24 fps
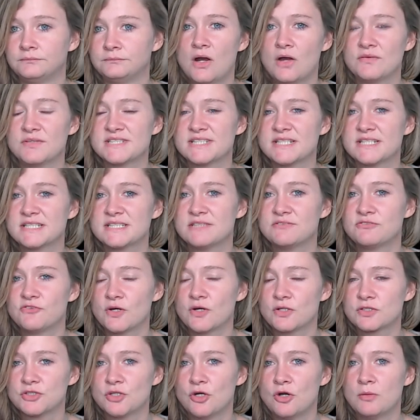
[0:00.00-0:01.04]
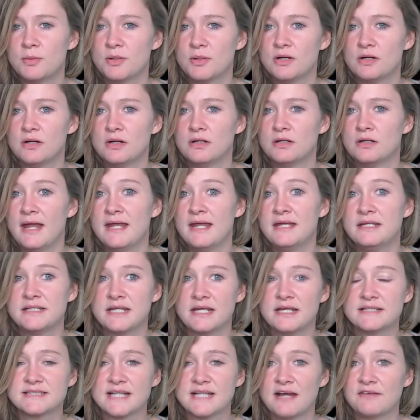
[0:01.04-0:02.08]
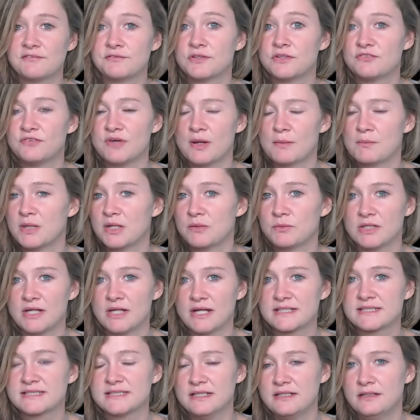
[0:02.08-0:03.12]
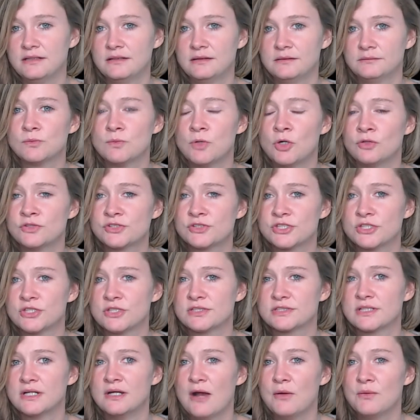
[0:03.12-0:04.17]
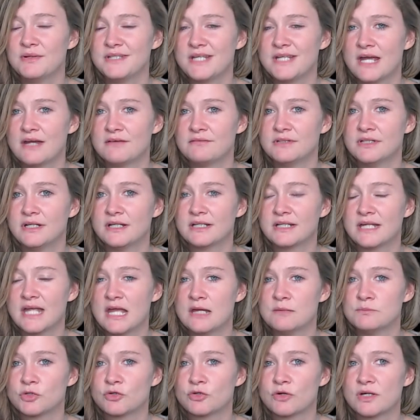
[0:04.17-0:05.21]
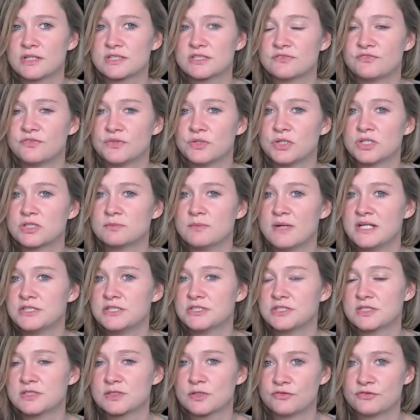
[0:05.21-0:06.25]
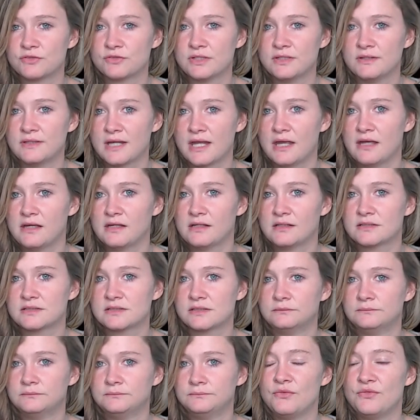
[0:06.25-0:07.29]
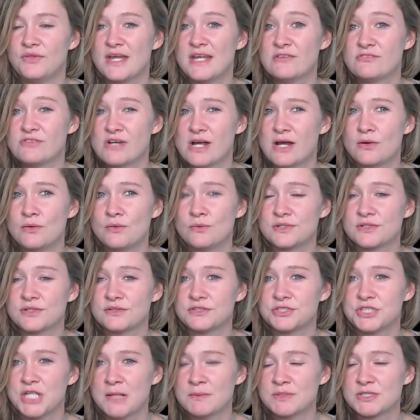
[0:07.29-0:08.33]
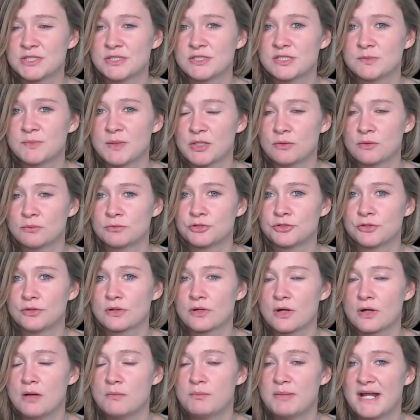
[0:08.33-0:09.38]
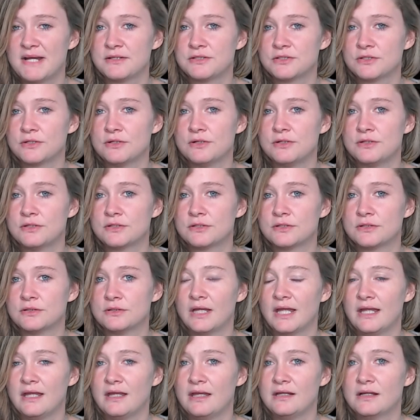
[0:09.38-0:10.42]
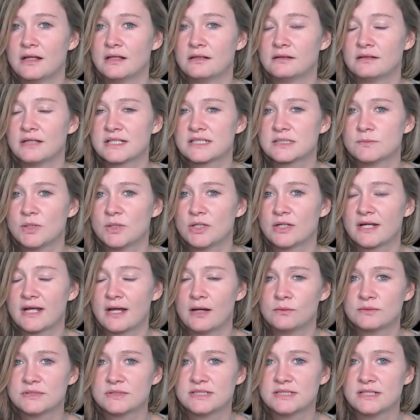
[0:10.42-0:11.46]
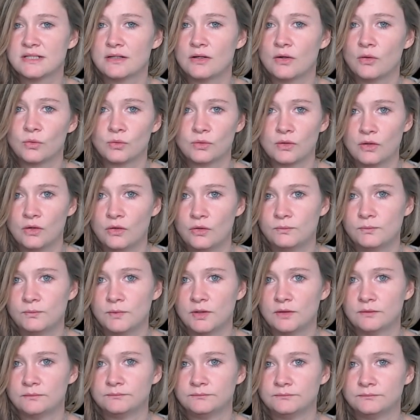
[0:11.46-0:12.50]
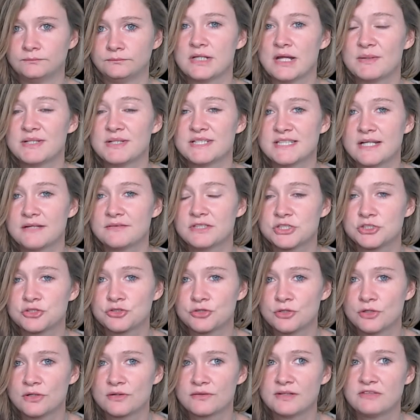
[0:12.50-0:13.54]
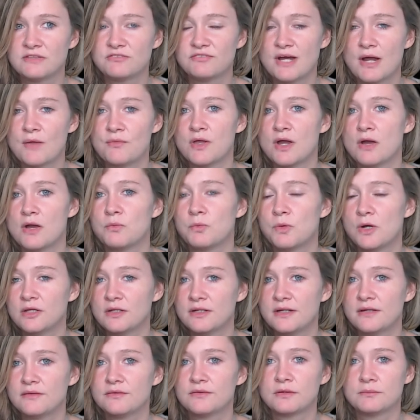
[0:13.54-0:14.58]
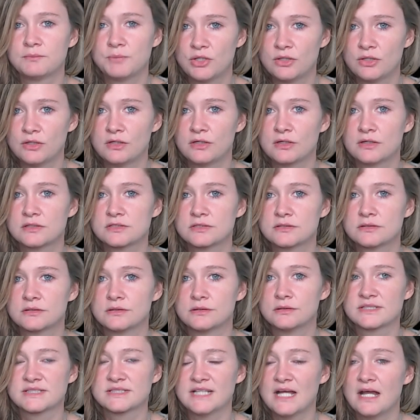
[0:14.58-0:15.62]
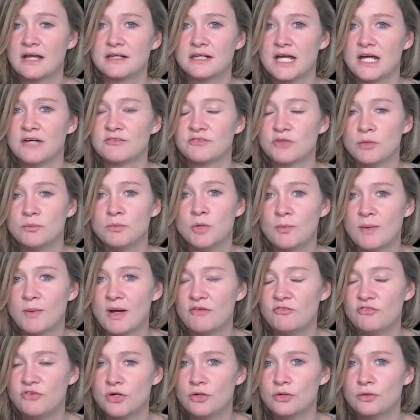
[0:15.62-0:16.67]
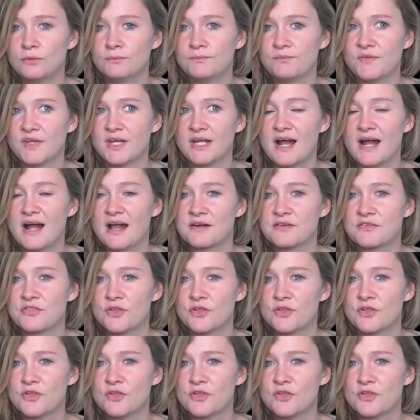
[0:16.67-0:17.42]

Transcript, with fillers: On the 16th of October, eight days after the family were last seen, some hunters out in the area came across the first major discovery in the case. They found the Jamisons pickup truck abandoned in Latimer County, Oklahoma. Now, inside this truck, they found their wallet, their purse, a sat nav, a mobile phone. They had